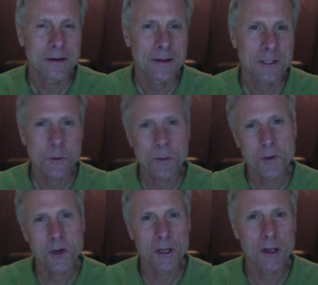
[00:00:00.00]
It's one
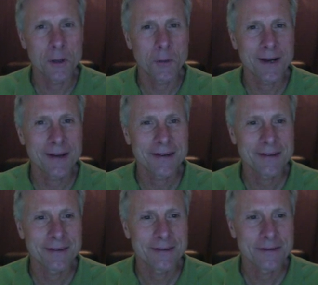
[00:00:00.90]
period earlier, right?
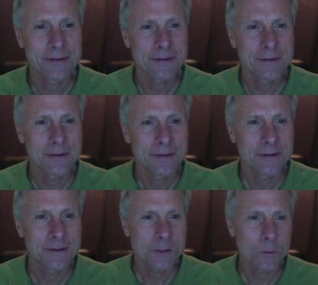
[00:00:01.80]

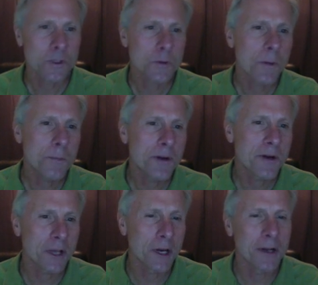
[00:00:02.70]
So what's one
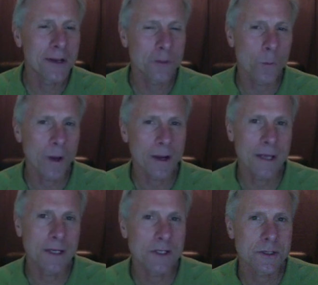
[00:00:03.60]
period earlier than
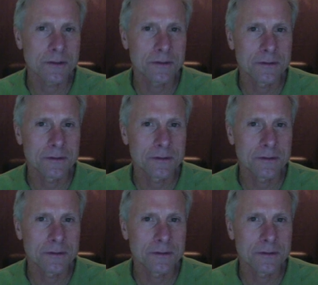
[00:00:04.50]
192?